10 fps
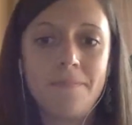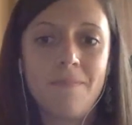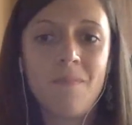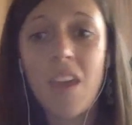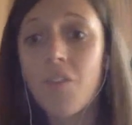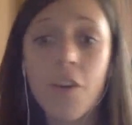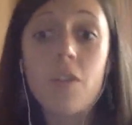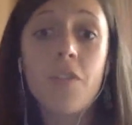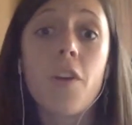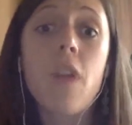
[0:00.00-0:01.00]

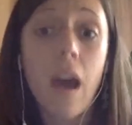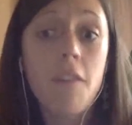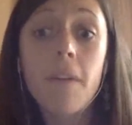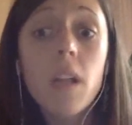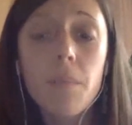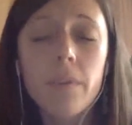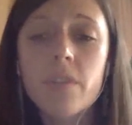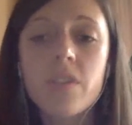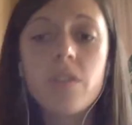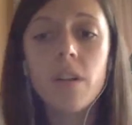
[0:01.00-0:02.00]
they're not available
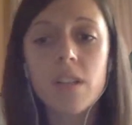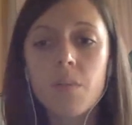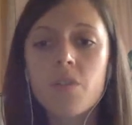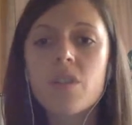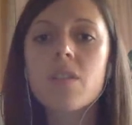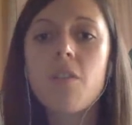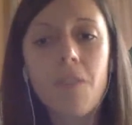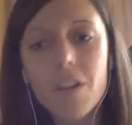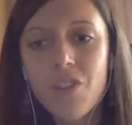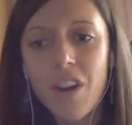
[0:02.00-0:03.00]
to students, which is so
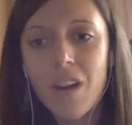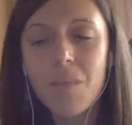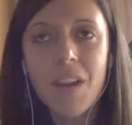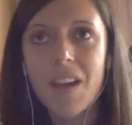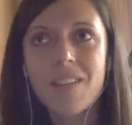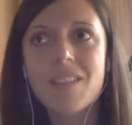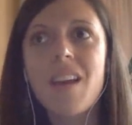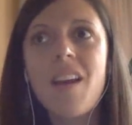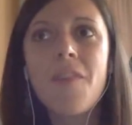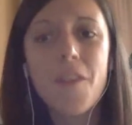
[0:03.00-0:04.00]
frustrating because
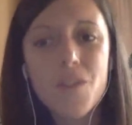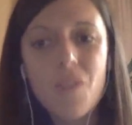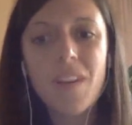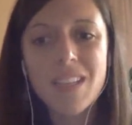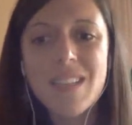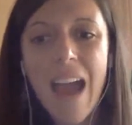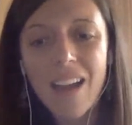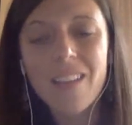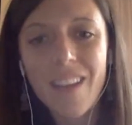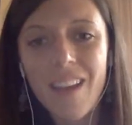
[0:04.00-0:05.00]
they're sort of
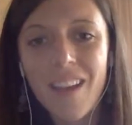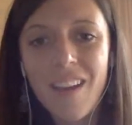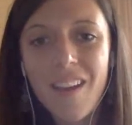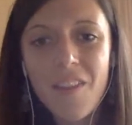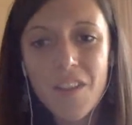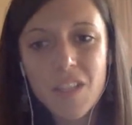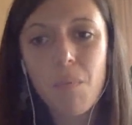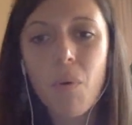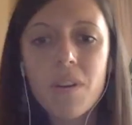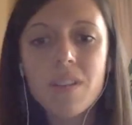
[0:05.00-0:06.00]
exactly the
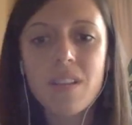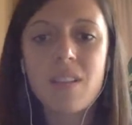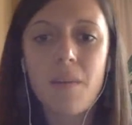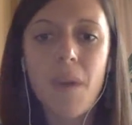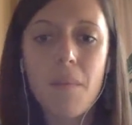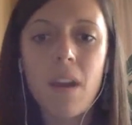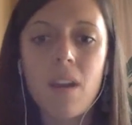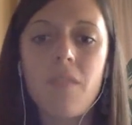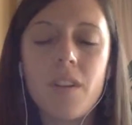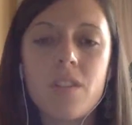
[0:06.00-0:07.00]
support system that
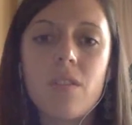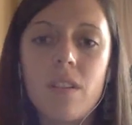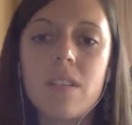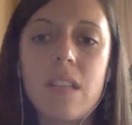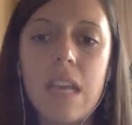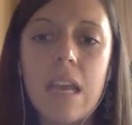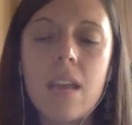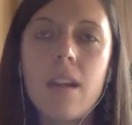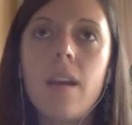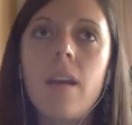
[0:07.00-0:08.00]
many of these students
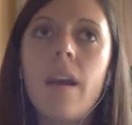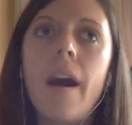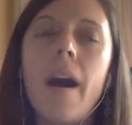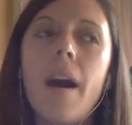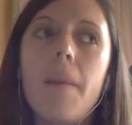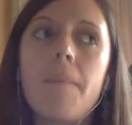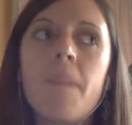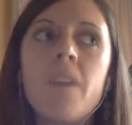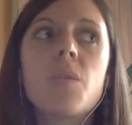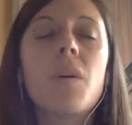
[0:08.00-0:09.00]
need.
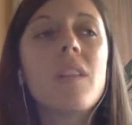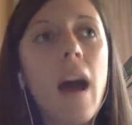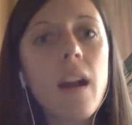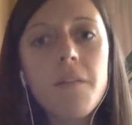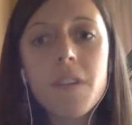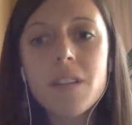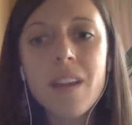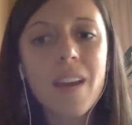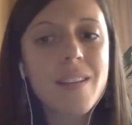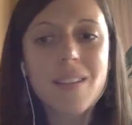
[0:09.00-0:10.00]
So a lot of these
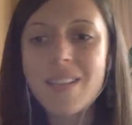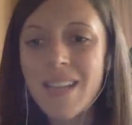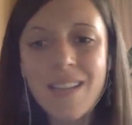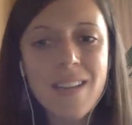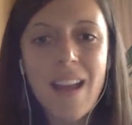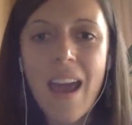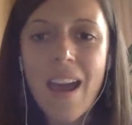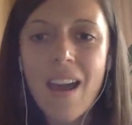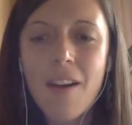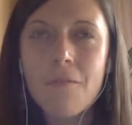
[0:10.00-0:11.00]
kids didn't
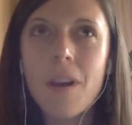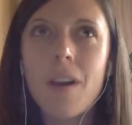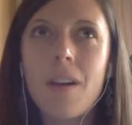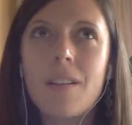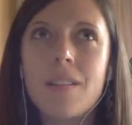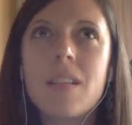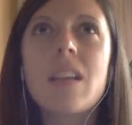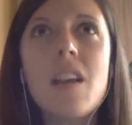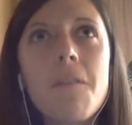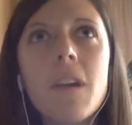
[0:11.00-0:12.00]
have
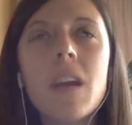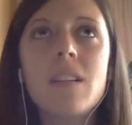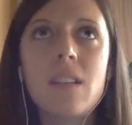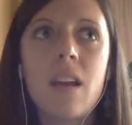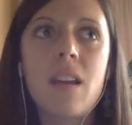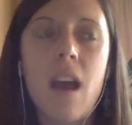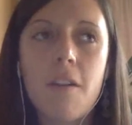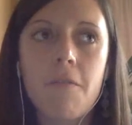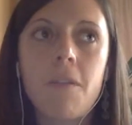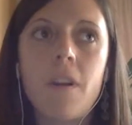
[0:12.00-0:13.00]
significant enough